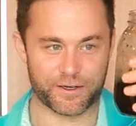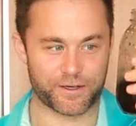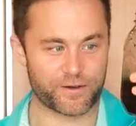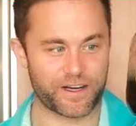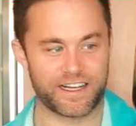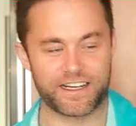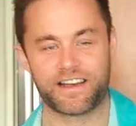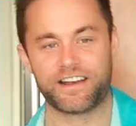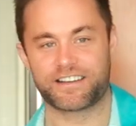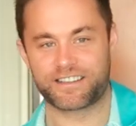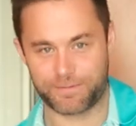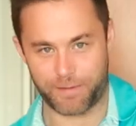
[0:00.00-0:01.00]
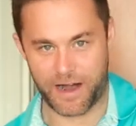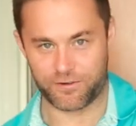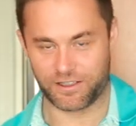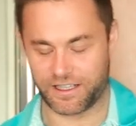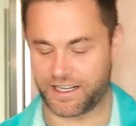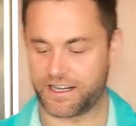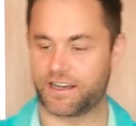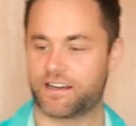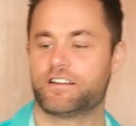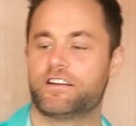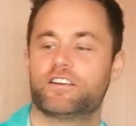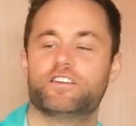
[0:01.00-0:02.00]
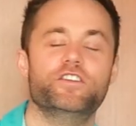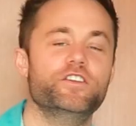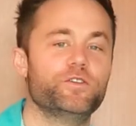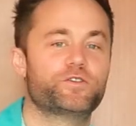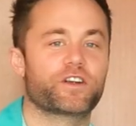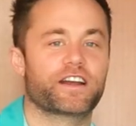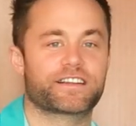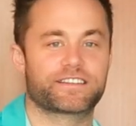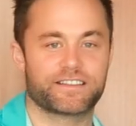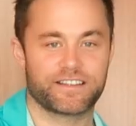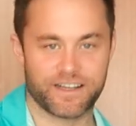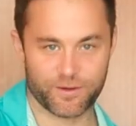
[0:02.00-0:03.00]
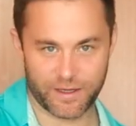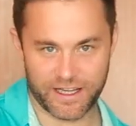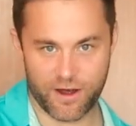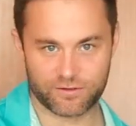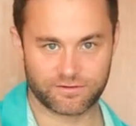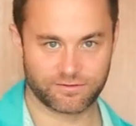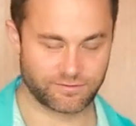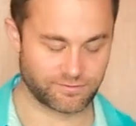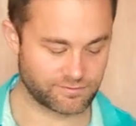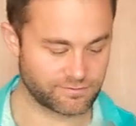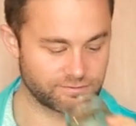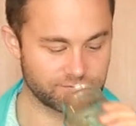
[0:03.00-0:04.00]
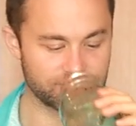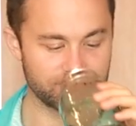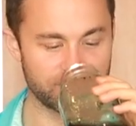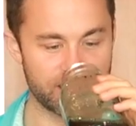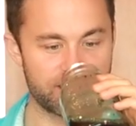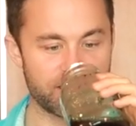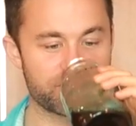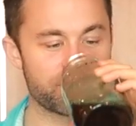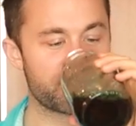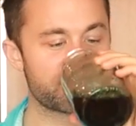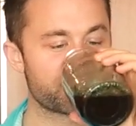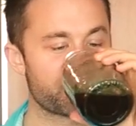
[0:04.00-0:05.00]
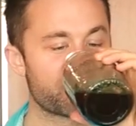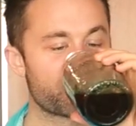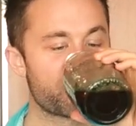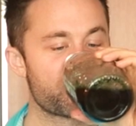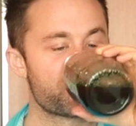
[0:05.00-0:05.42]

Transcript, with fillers: are green, Spirulina, tricks. here we go. Mm, this stuff's amazing, by the way.